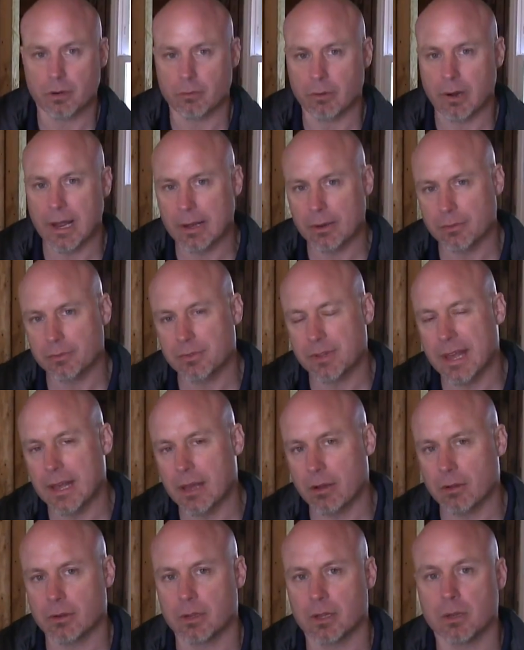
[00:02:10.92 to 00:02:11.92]
around,
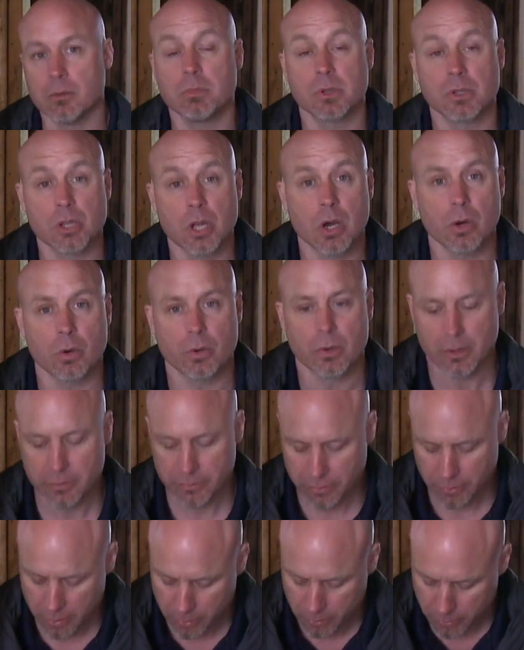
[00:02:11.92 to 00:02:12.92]
down, and below.
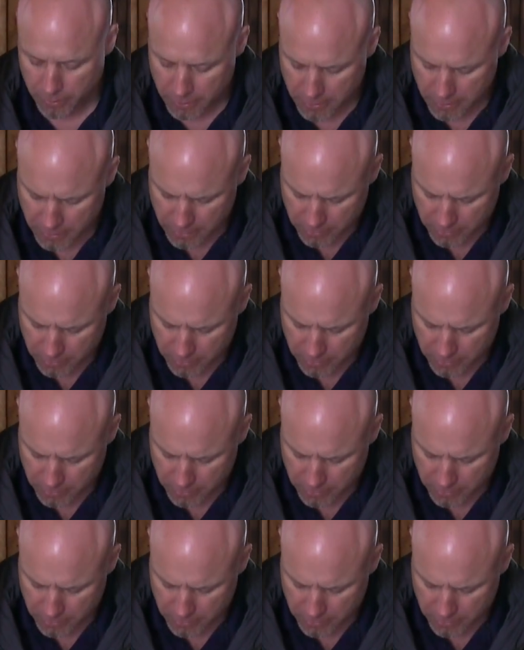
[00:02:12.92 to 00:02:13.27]
So